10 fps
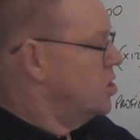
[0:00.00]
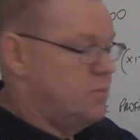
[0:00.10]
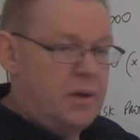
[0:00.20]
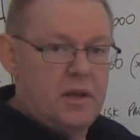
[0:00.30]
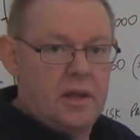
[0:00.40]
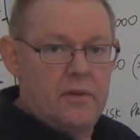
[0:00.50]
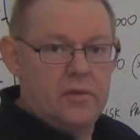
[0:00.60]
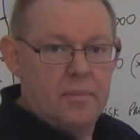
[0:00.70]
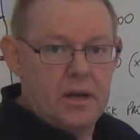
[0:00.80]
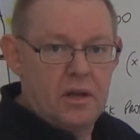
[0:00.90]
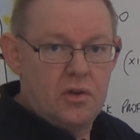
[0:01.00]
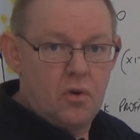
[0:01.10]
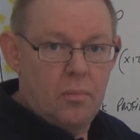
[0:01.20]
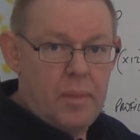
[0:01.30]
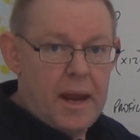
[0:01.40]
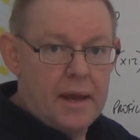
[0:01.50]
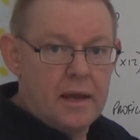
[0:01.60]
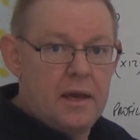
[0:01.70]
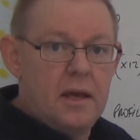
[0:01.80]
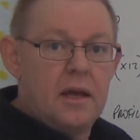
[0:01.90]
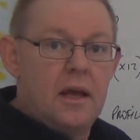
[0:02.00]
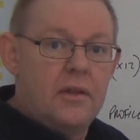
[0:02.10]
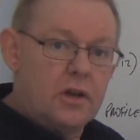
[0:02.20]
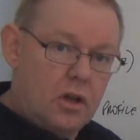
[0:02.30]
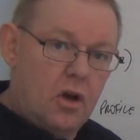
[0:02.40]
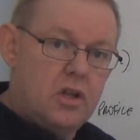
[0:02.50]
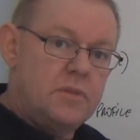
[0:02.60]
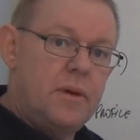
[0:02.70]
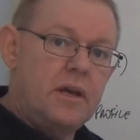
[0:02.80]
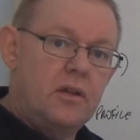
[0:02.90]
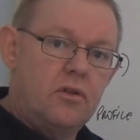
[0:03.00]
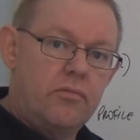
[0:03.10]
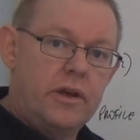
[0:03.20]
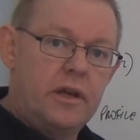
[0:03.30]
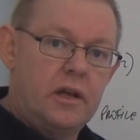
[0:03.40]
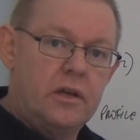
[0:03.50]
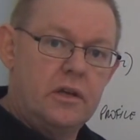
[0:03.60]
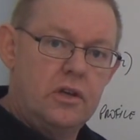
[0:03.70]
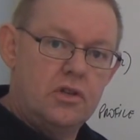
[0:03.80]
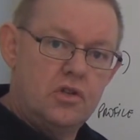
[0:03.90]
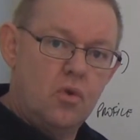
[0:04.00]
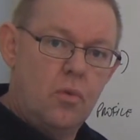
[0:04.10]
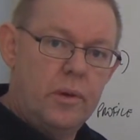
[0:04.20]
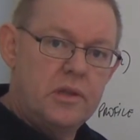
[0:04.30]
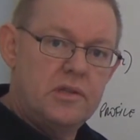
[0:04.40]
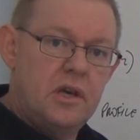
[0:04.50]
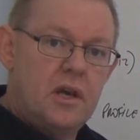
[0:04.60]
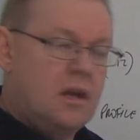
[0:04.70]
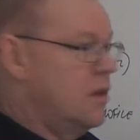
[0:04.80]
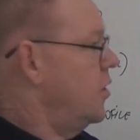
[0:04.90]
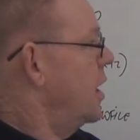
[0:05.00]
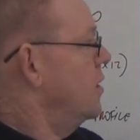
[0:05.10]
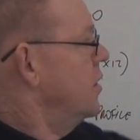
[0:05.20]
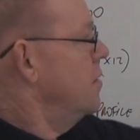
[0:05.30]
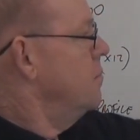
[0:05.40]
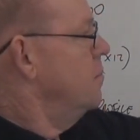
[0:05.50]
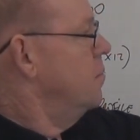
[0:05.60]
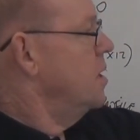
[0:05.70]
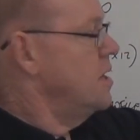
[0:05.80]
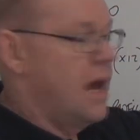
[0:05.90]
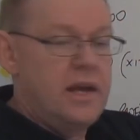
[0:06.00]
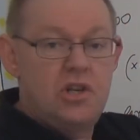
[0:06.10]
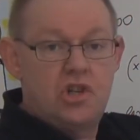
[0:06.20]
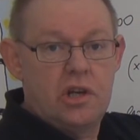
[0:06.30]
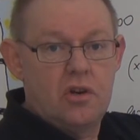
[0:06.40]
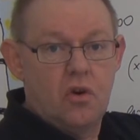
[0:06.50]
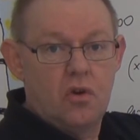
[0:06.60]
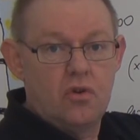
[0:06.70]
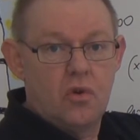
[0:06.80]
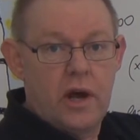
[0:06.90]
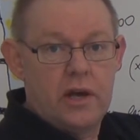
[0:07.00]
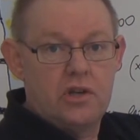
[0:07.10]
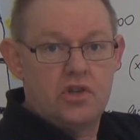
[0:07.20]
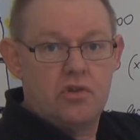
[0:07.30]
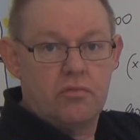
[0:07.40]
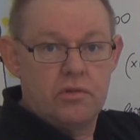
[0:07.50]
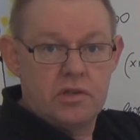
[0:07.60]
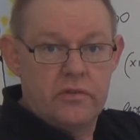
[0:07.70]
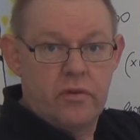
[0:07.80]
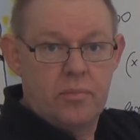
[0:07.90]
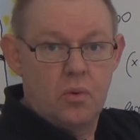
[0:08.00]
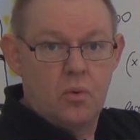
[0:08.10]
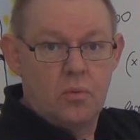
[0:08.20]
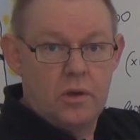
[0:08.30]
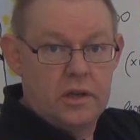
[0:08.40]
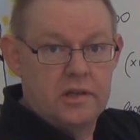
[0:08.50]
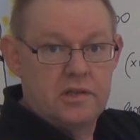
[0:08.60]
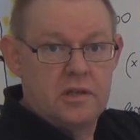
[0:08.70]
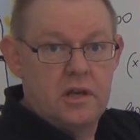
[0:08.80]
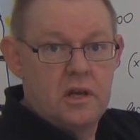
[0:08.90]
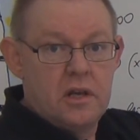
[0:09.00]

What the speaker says: much better to have the money in your bank and the client's making the regular instalments than them be aging on your aged receivable list.